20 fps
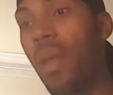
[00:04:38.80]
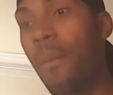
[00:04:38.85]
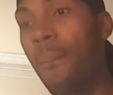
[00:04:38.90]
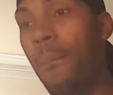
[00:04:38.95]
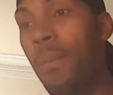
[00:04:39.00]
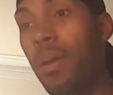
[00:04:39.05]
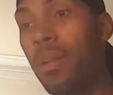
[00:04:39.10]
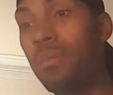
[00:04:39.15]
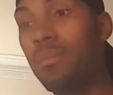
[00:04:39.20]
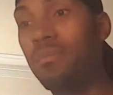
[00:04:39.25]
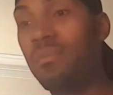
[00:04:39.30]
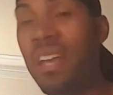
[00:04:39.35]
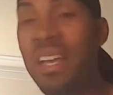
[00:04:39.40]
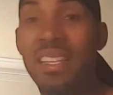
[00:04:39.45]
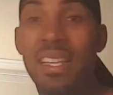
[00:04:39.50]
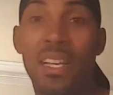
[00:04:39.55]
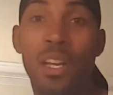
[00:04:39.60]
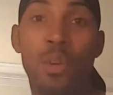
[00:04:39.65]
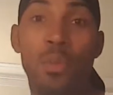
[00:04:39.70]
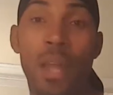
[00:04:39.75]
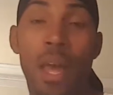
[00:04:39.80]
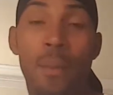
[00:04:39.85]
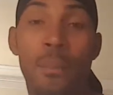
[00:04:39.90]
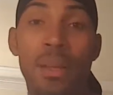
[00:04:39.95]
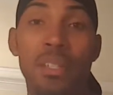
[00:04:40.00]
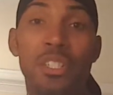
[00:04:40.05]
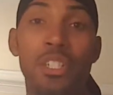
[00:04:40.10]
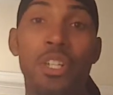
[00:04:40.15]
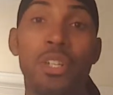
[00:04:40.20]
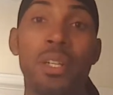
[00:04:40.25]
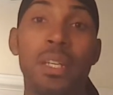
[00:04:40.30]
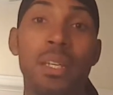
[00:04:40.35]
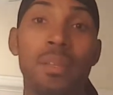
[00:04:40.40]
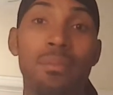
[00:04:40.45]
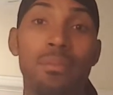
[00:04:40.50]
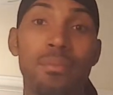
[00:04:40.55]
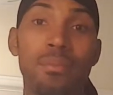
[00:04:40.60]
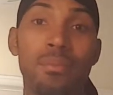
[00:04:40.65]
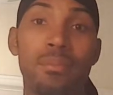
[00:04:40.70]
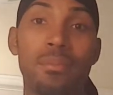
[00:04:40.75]
But as I go down my journey,
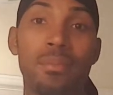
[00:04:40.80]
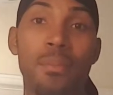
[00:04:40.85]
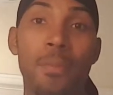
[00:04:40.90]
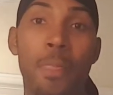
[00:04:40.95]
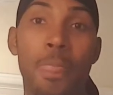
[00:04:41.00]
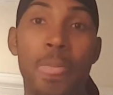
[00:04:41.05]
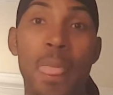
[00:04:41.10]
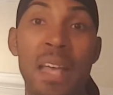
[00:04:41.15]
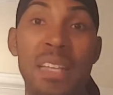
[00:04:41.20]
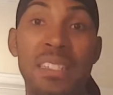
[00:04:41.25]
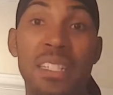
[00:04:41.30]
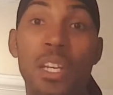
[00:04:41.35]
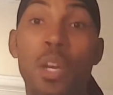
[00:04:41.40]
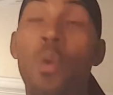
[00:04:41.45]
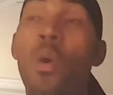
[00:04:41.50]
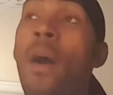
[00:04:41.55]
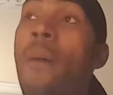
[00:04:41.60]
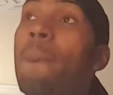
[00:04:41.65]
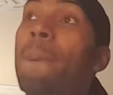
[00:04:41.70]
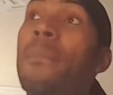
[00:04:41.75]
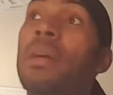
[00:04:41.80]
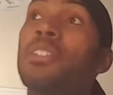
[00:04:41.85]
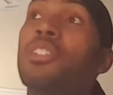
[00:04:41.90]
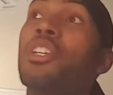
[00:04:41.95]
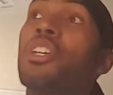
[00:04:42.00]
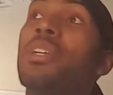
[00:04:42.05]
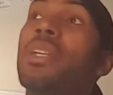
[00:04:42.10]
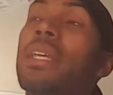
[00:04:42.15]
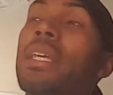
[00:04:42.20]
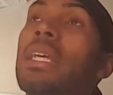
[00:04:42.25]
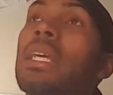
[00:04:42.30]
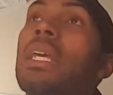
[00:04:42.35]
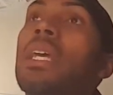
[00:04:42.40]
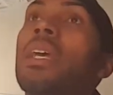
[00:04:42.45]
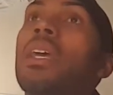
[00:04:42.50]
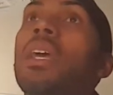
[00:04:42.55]
as I go up my journey,